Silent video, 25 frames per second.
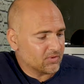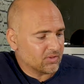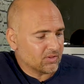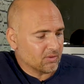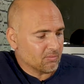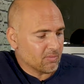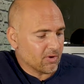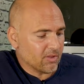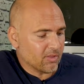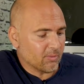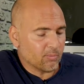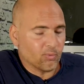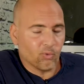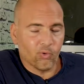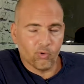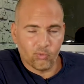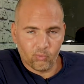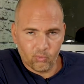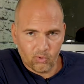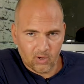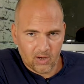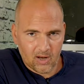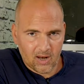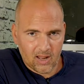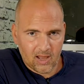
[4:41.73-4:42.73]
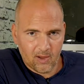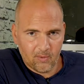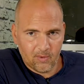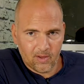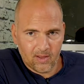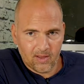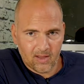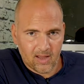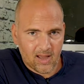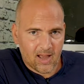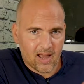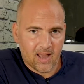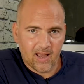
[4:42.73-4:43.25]
The motherboard will allow
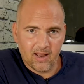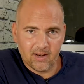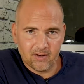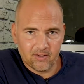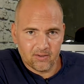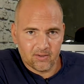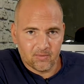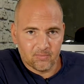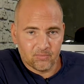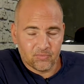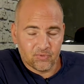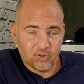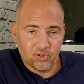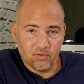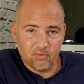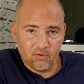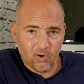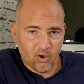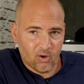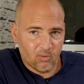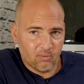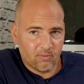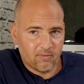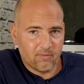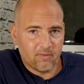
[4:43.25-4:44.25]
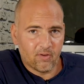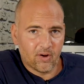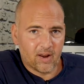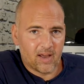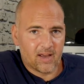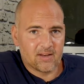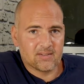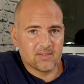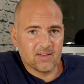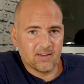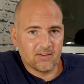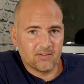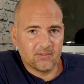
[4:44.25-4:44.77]
it, and you've got full
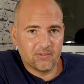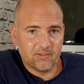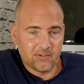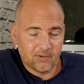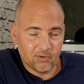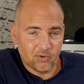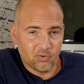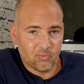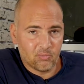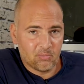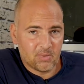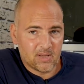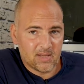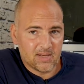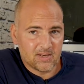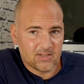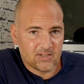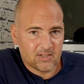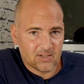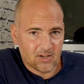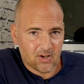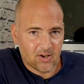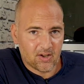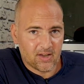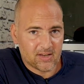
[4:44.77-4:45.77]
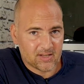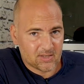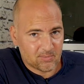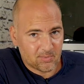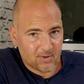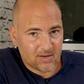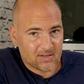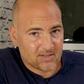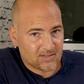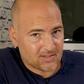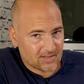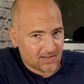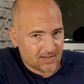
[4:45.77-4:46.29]
access to PCI
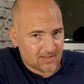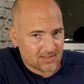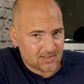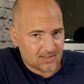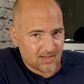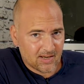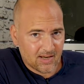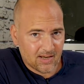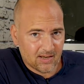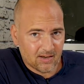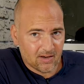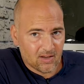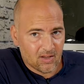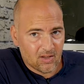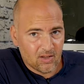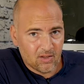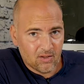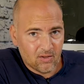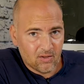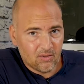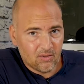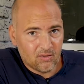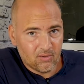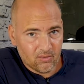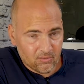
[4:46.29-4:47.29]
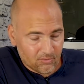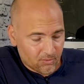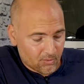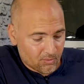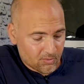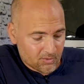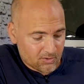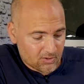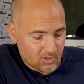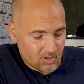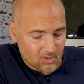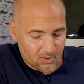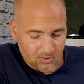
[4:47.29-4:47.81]
Express 16 through
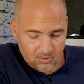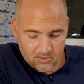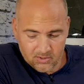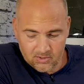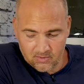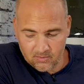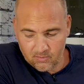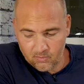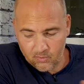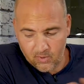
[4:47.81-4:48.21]
the slots.